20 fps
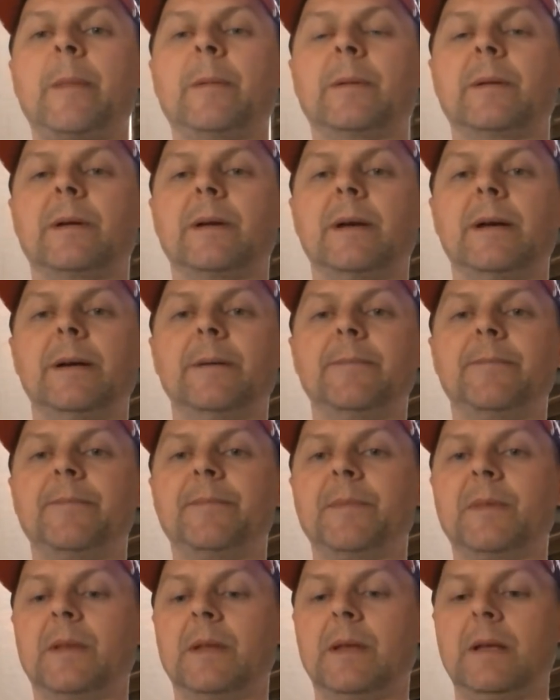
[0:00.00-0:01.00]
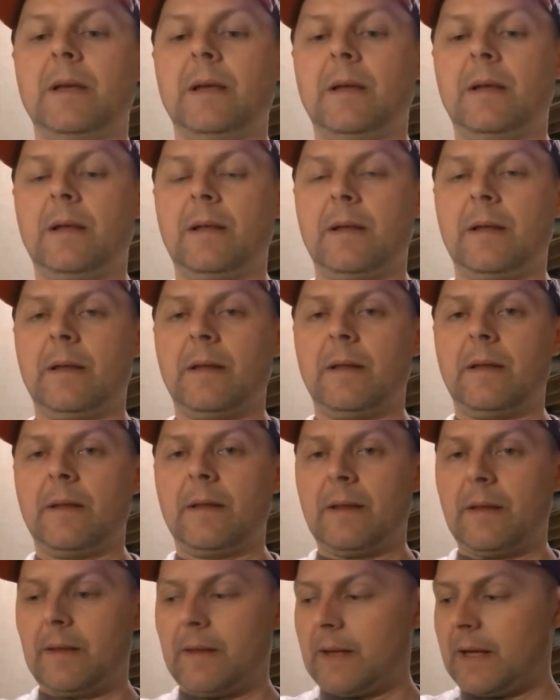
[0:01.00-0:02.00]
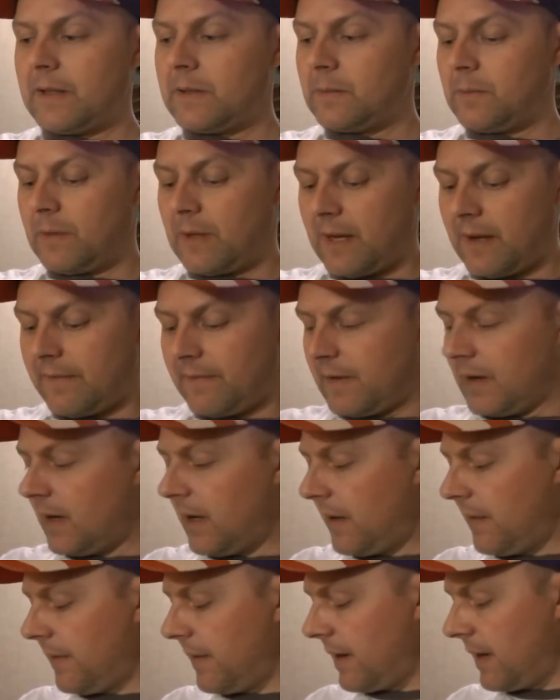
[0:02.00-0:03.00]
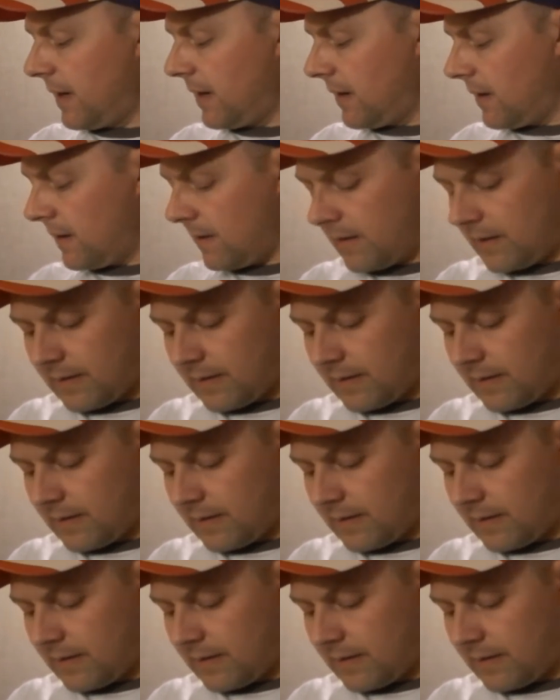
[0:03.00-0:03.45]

Okay. That's what I've got there.